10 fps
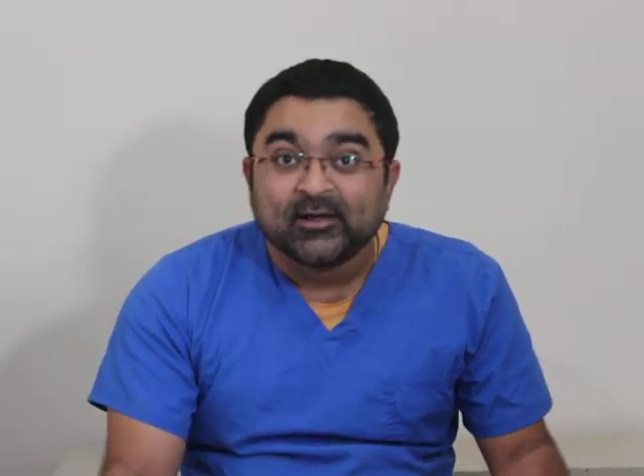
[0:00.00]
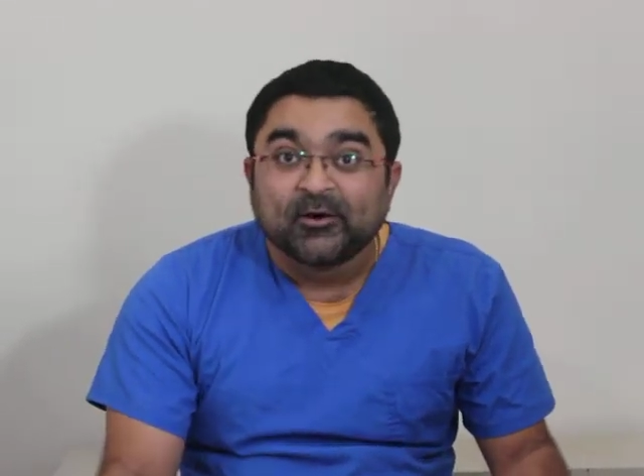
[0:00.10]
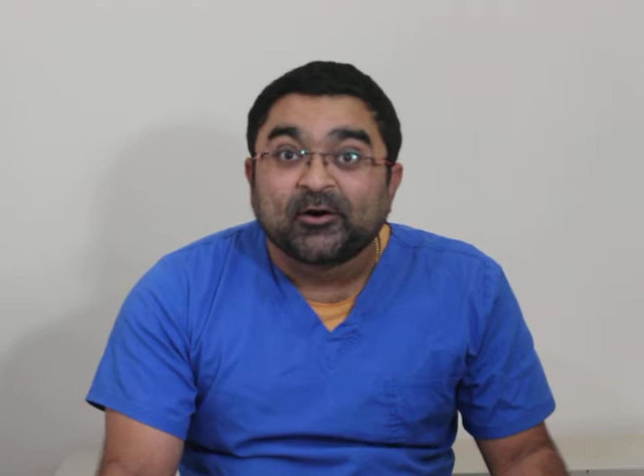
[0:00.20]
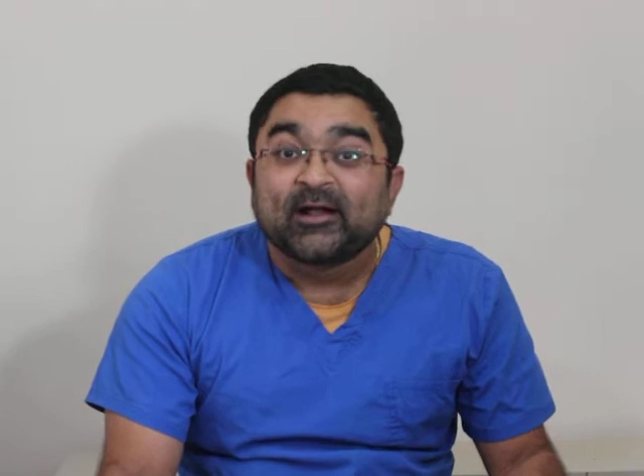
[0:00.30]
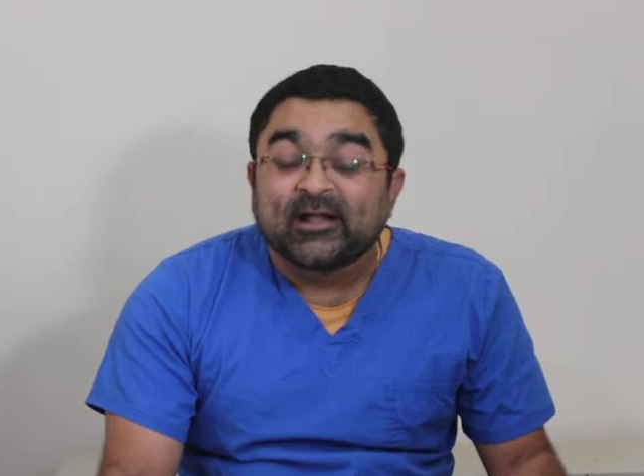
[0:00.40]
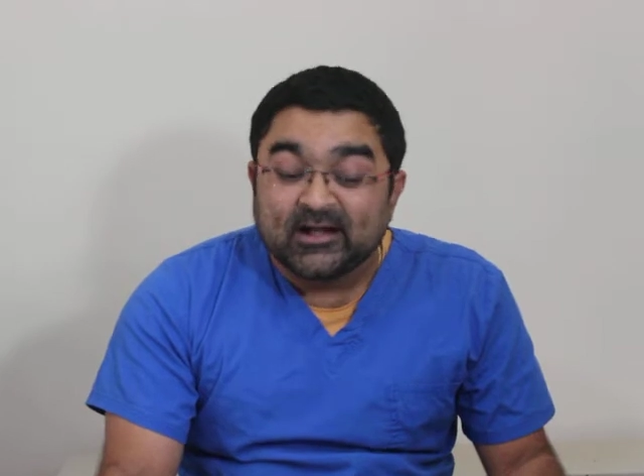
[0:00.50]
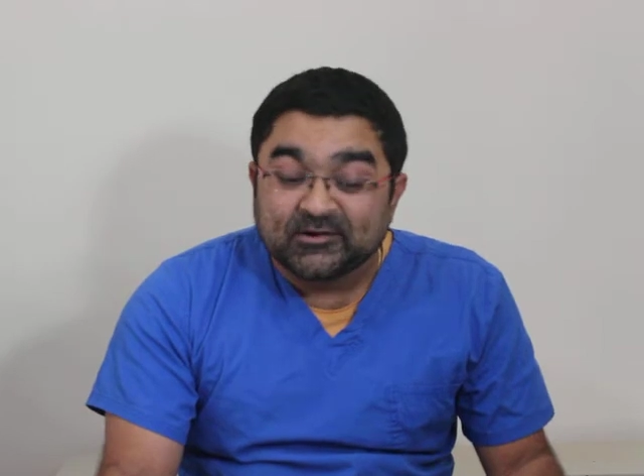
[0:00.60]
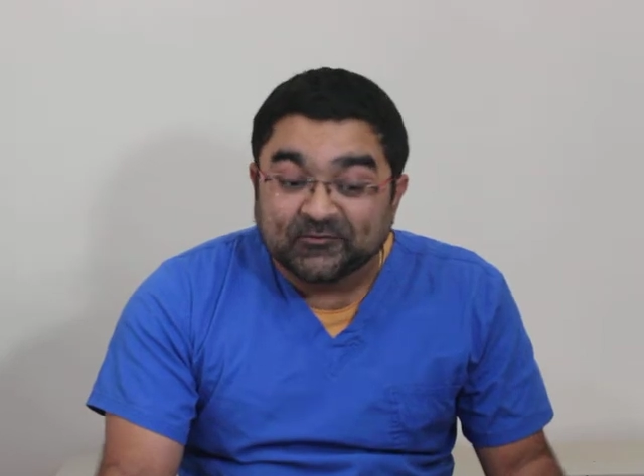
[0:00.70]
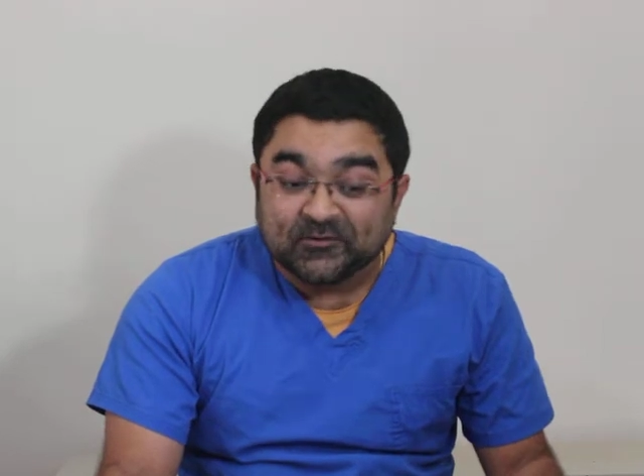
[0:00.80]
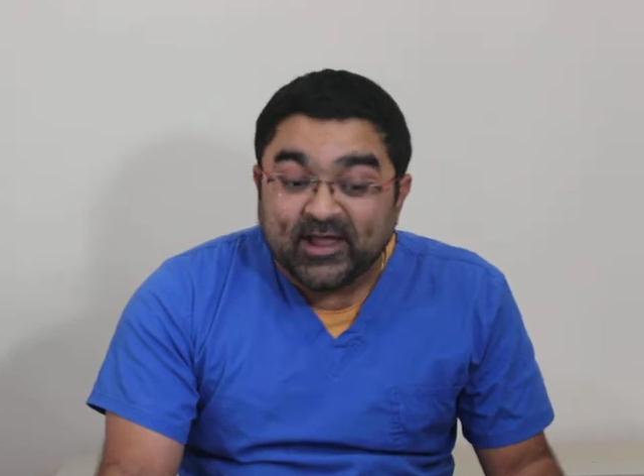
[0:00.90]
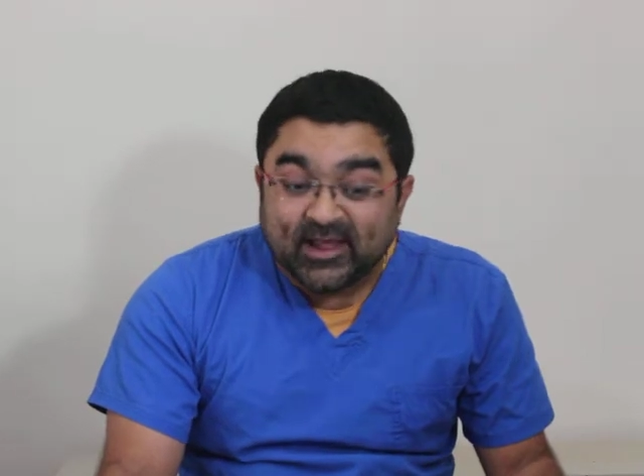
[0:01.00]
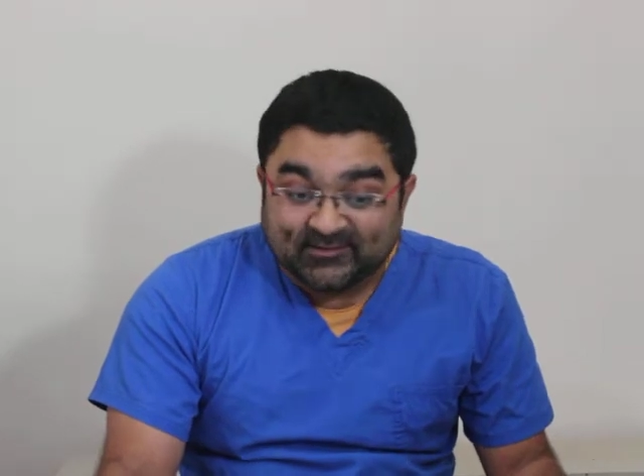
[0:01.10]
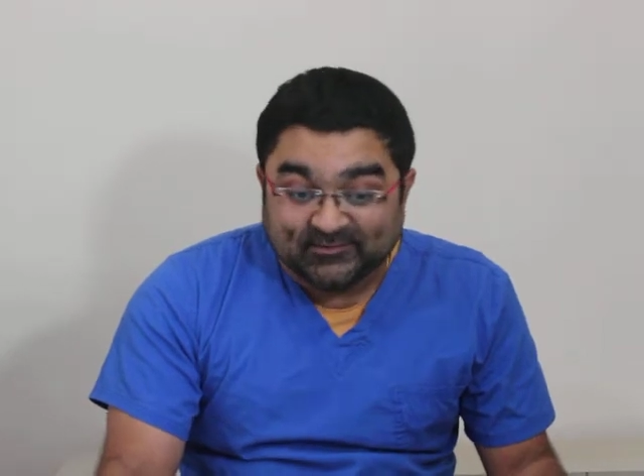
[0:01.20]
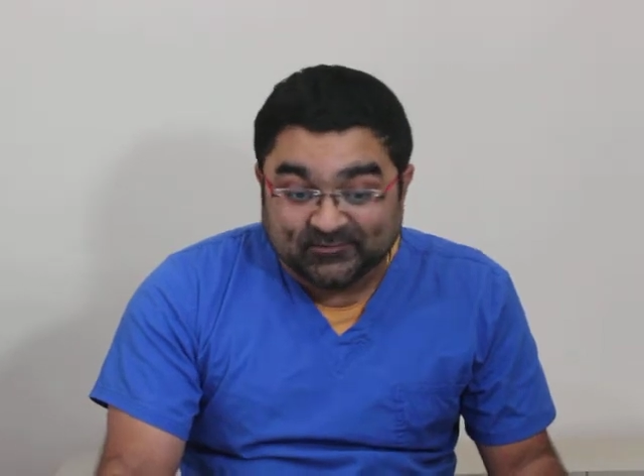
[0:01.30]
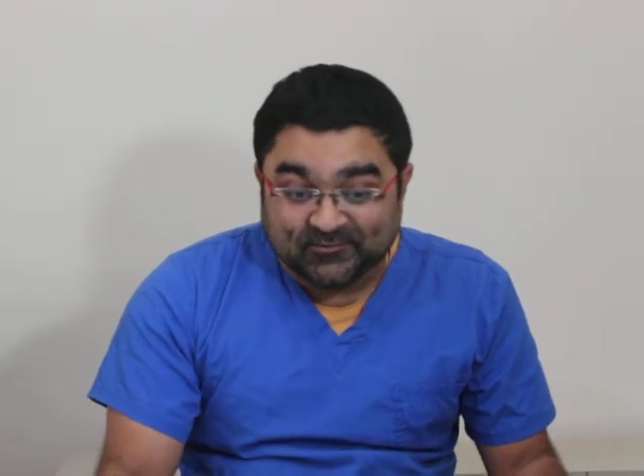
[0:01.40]
or
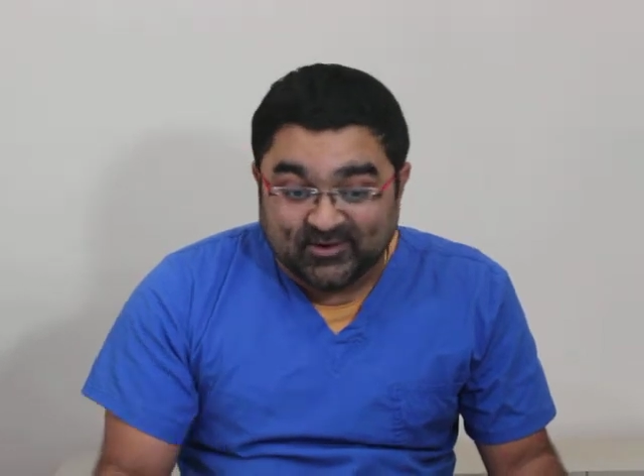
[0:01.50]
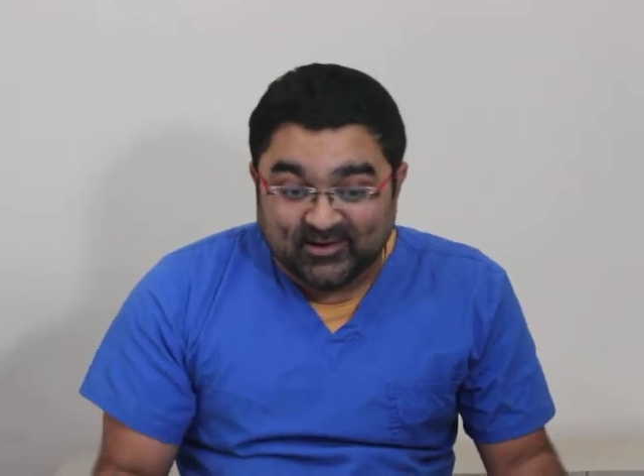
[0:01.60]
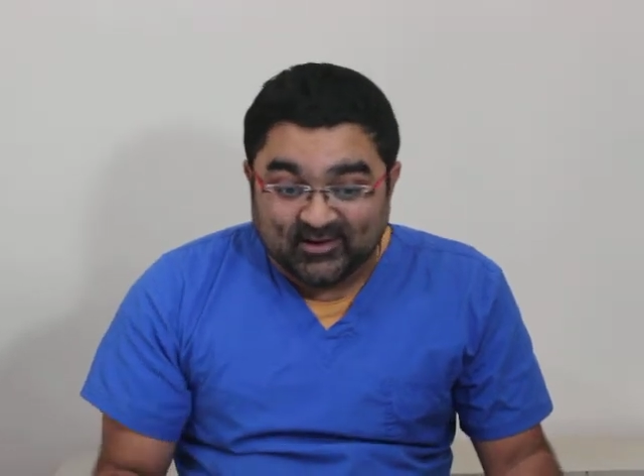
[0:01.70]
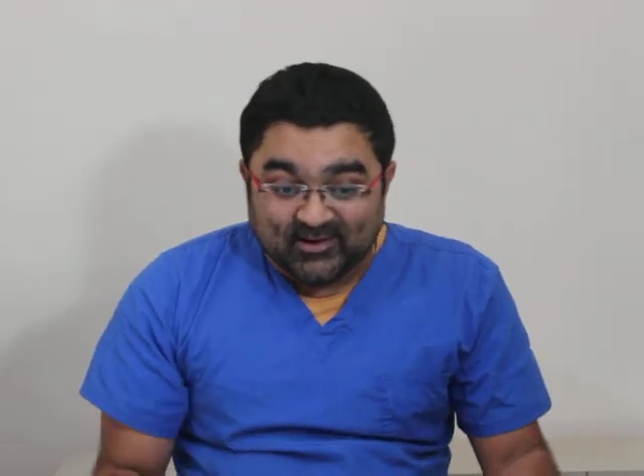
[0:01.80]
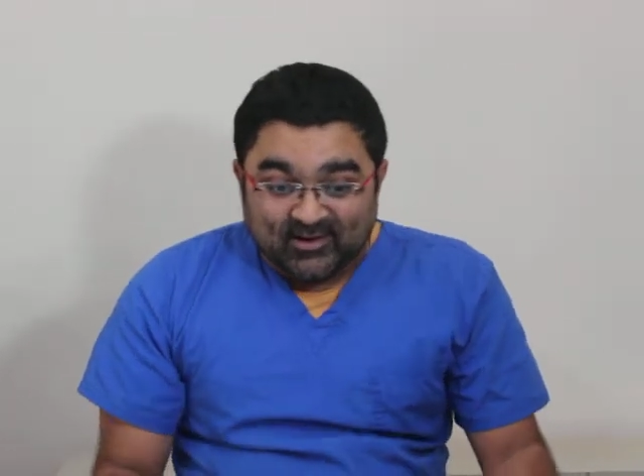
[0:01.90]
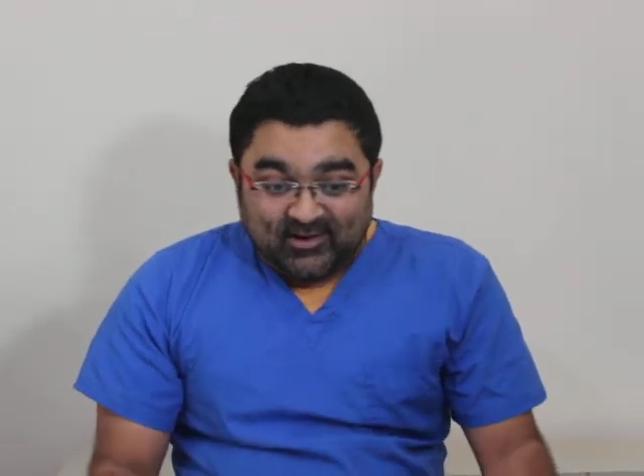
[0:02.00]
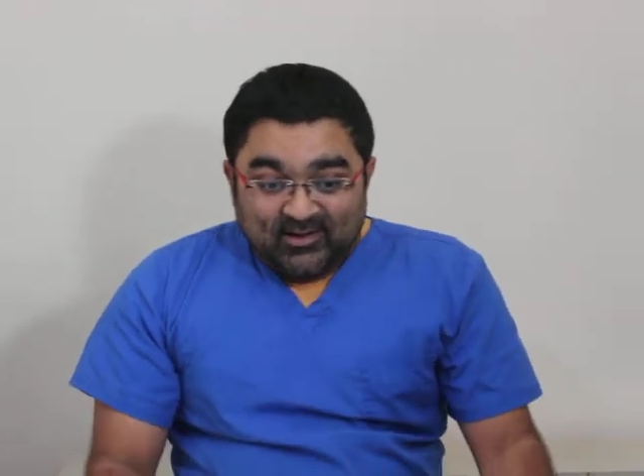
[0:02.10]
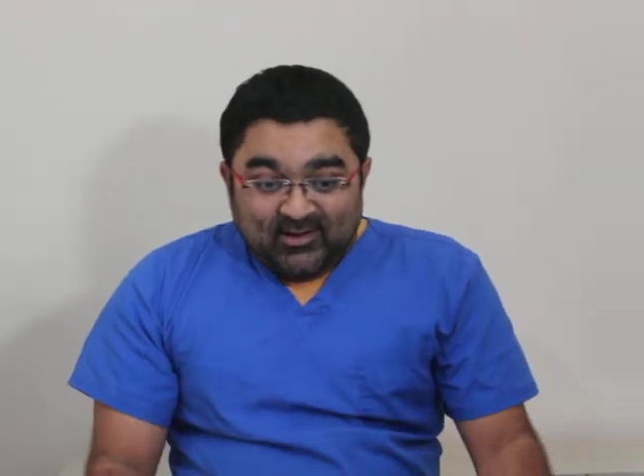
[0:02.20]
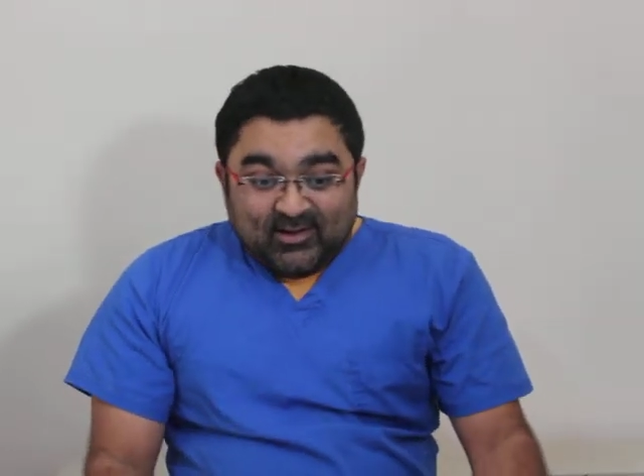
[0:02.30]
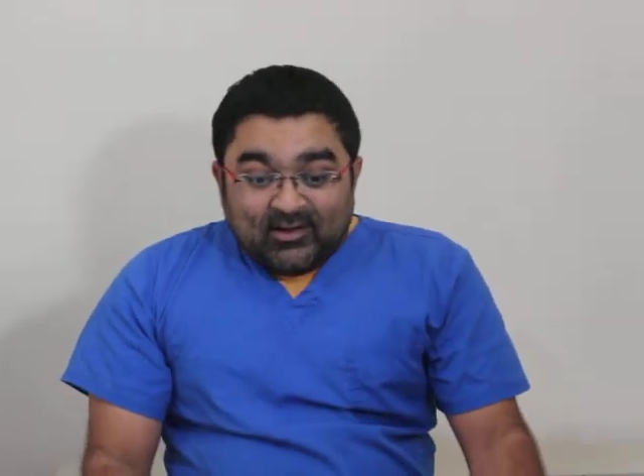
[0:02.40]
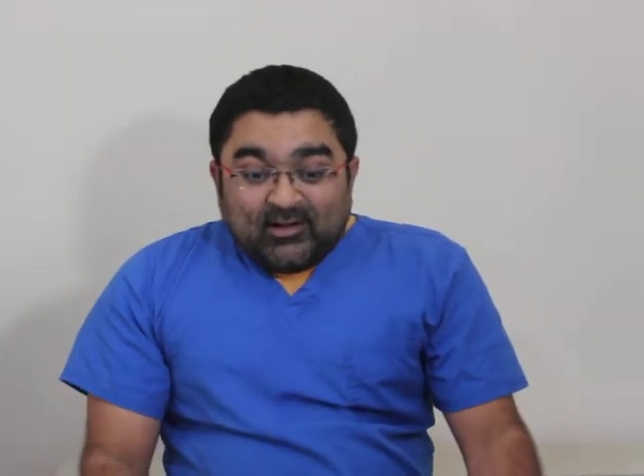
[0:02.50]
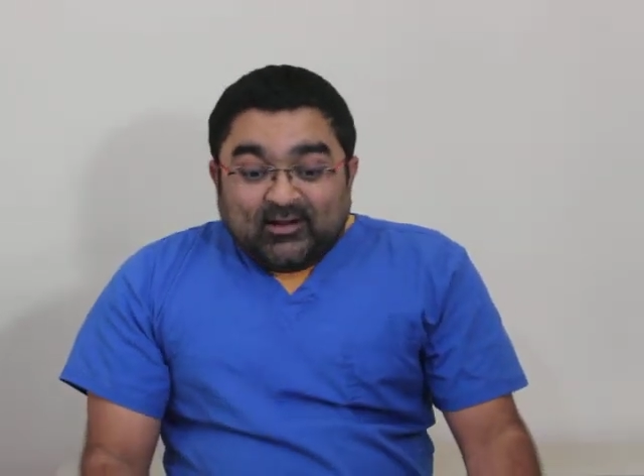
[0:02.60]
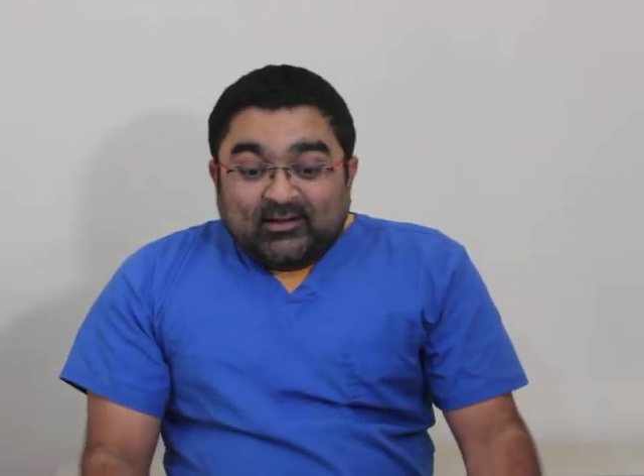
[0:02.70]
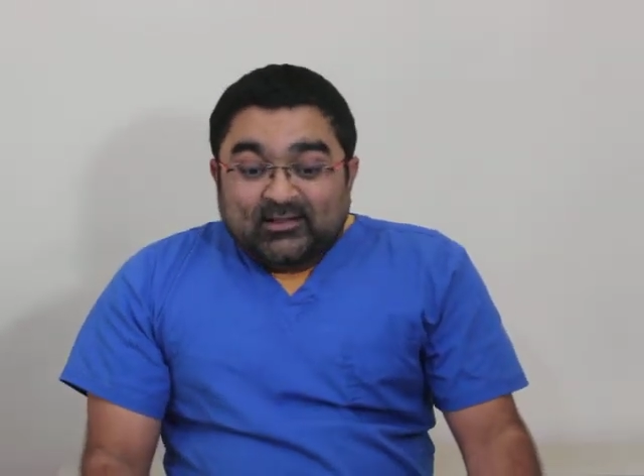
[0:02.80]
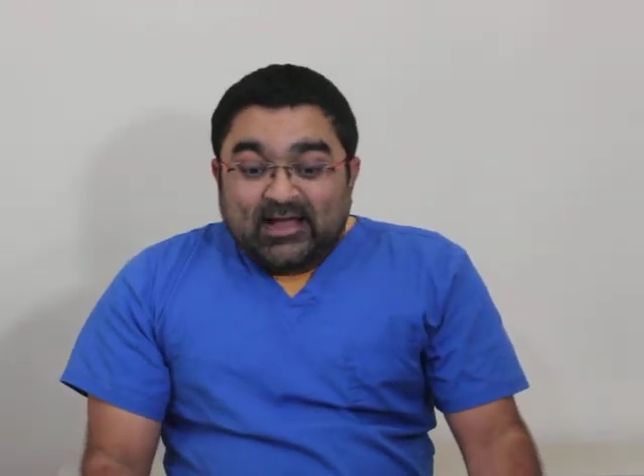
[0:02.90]
atlanto-axial joint.
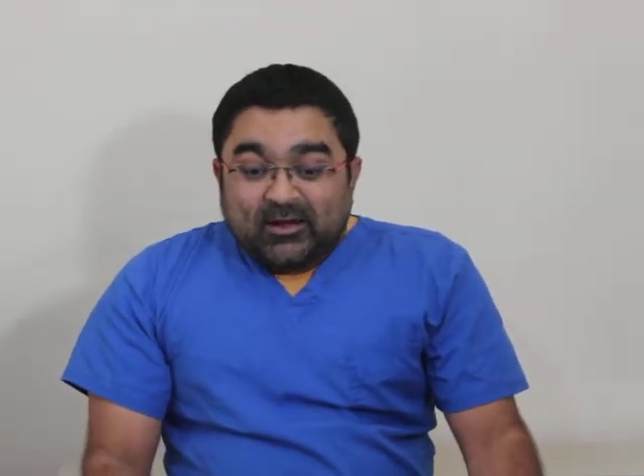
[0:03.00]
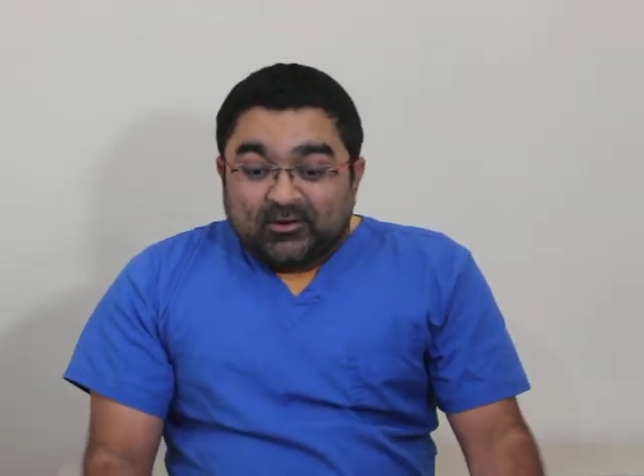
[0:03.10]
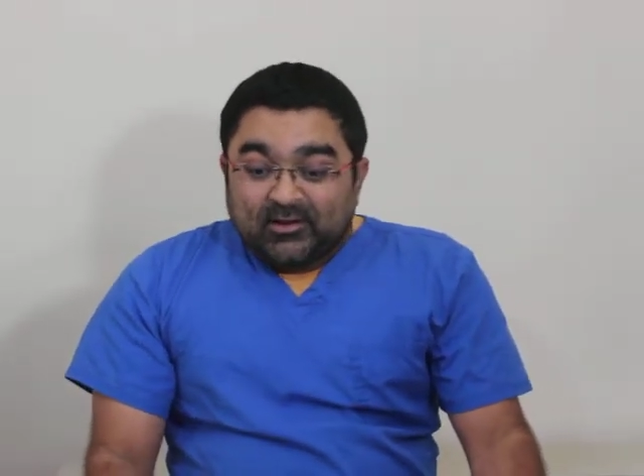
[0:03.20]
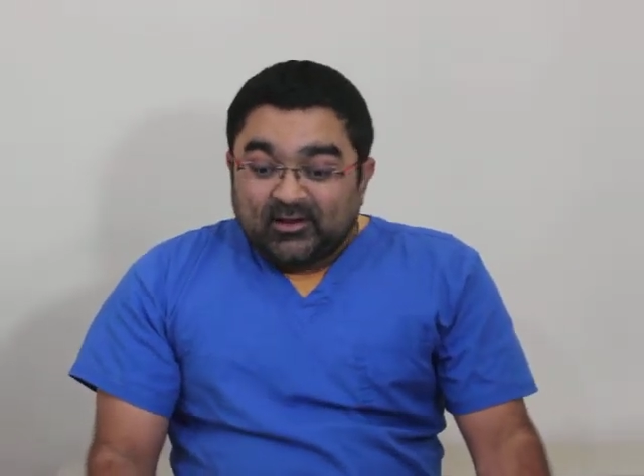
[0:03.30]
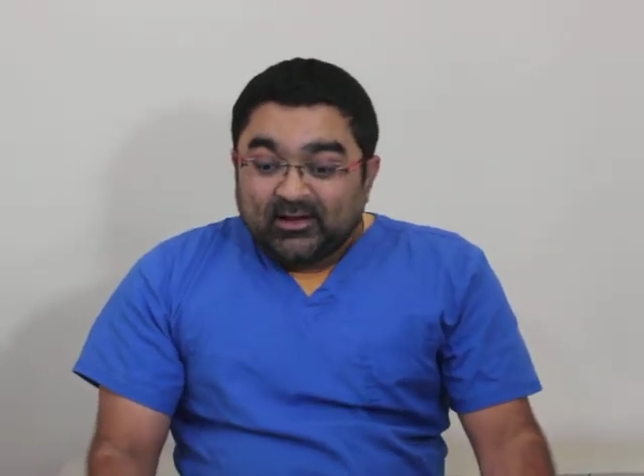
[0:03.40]
Now